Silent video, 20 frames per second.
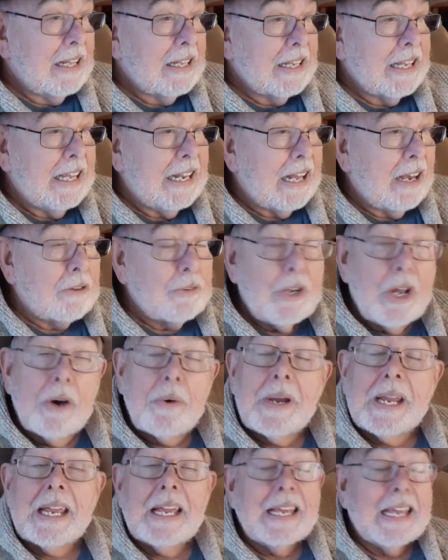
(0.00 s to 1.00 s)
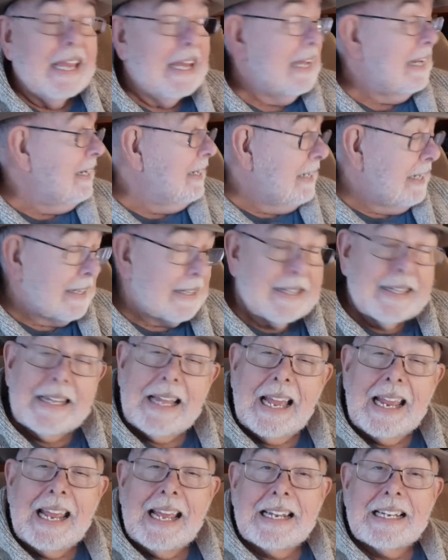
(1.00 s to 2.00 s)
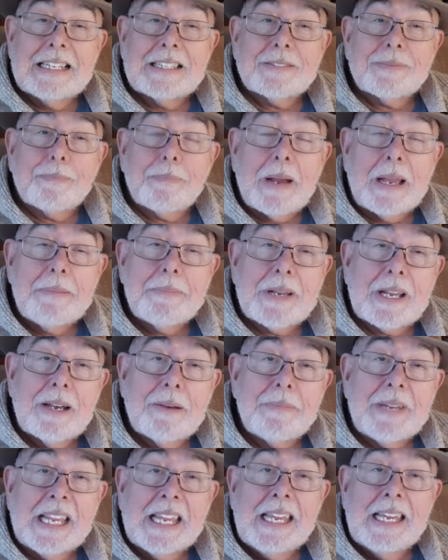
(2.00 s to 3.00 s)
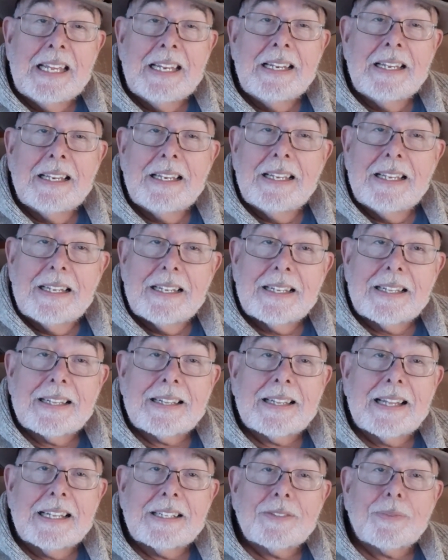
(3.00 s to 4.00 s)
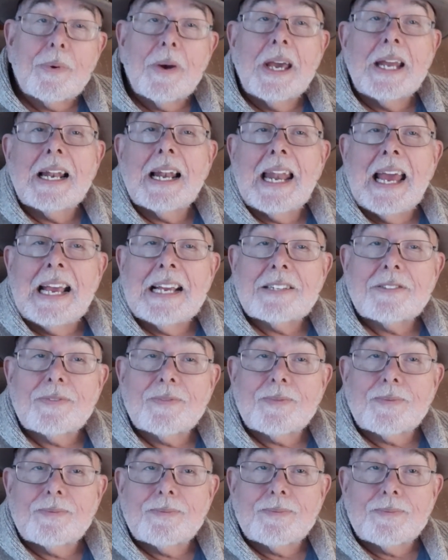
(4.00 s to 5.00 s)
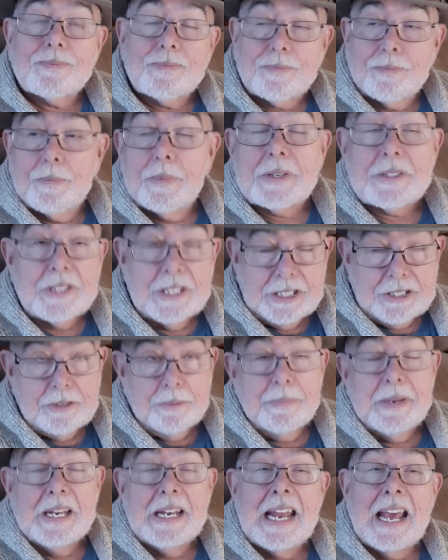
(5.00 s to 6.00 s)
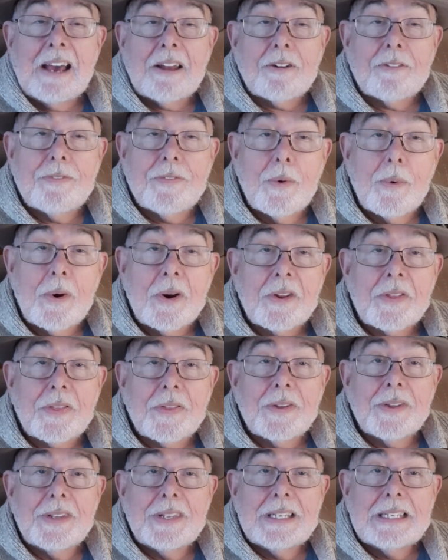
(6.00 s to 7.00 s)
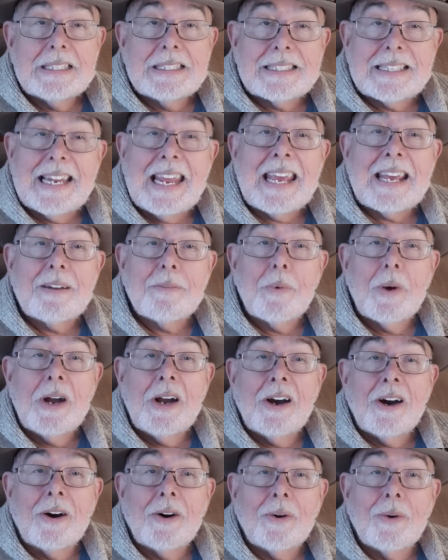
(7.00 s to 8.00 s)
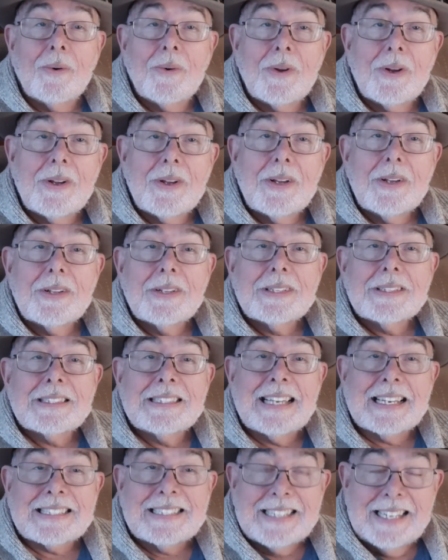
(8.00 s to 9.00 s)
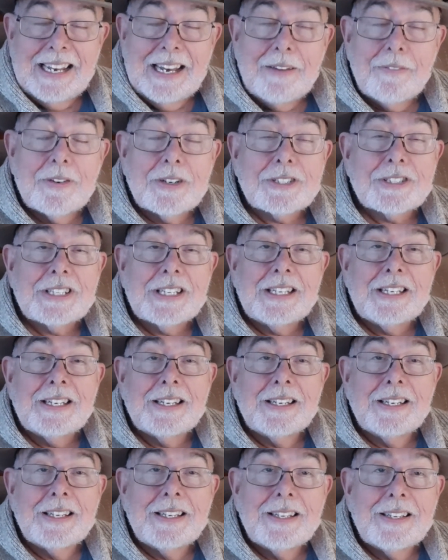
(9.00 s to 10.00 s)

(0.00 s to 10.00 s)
knowing again that I had this pipe coming in. That's why this will be now the 4th, Stanwell, Sixten Ivarsson,